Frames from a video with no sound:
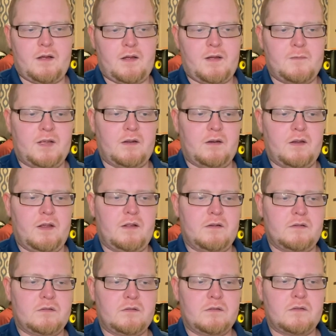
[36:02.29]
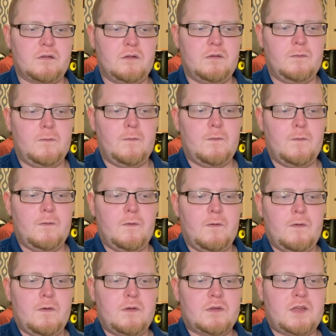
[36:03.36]
it
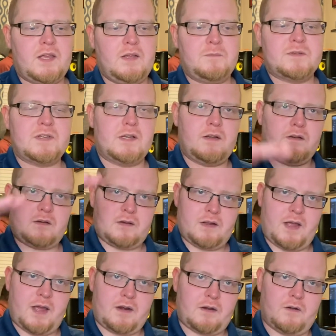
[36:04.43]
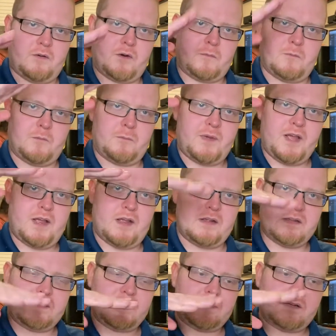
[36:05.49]
keeps it at a normal
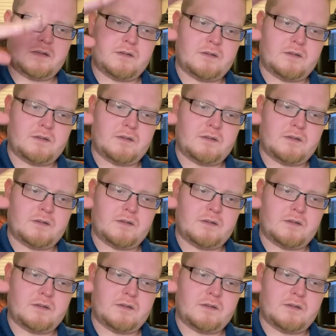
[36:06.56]
pace